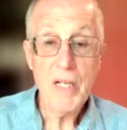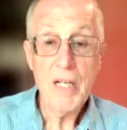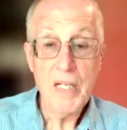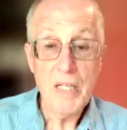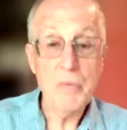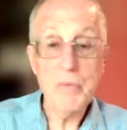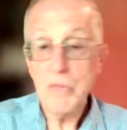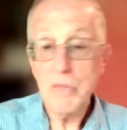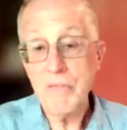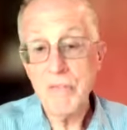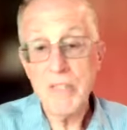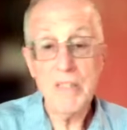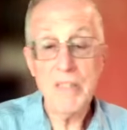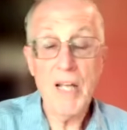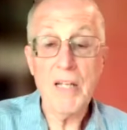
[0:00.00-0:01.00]
He was living
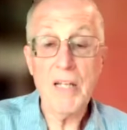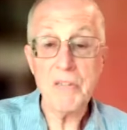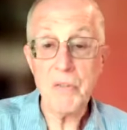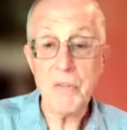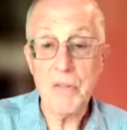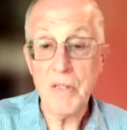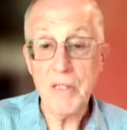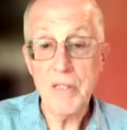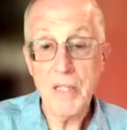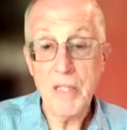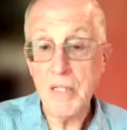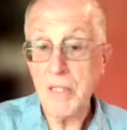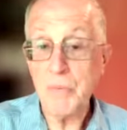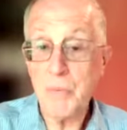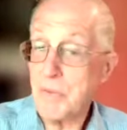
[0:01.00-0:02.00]
in Nassau, and
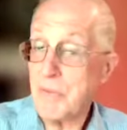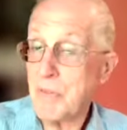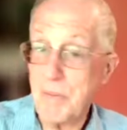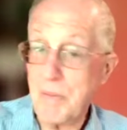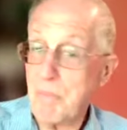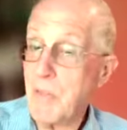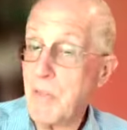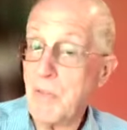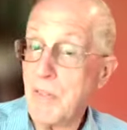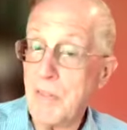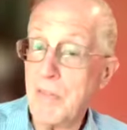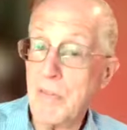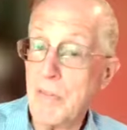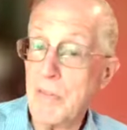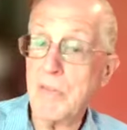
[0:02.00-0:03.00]
he wasn't commuting to
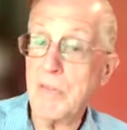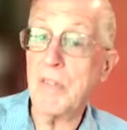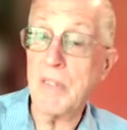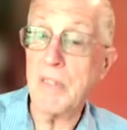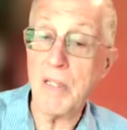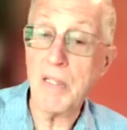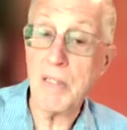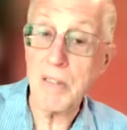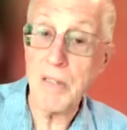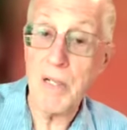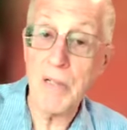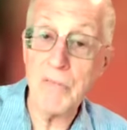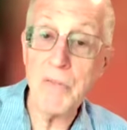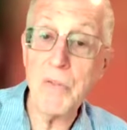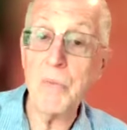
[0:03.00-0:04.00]
the city like a lot
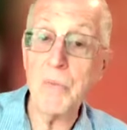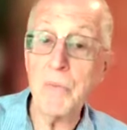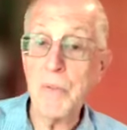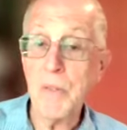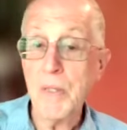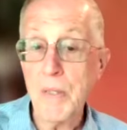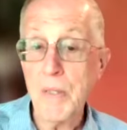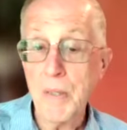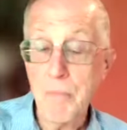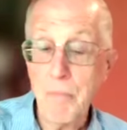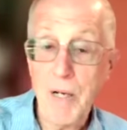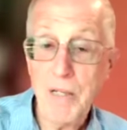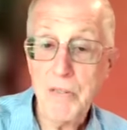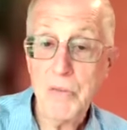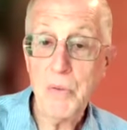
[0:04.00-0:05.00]
of you
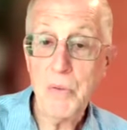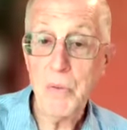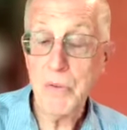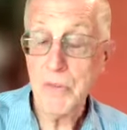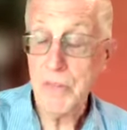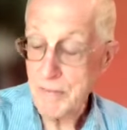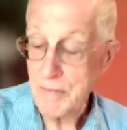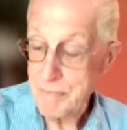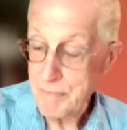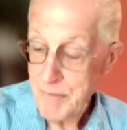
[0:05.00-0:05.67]
might do or did.